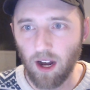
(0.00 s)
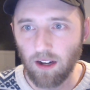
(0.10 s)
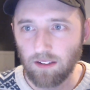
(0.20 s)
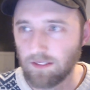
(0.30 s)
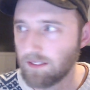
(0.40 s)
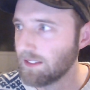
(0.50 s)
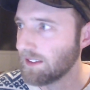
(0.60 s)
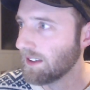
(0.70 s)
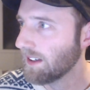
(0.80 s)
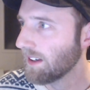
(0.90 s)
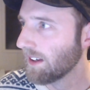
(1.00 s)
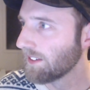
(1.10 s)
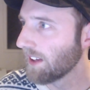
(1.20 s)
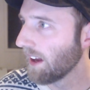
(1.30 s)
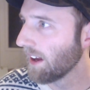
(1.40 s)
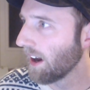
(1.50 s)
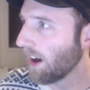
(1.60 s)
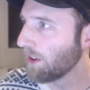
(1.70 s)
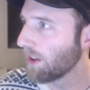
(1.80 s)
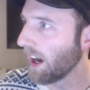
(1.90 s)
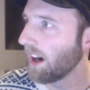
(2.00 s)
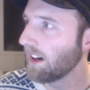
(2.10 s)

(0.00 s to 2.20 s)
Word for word: Grandma? Tom? That, are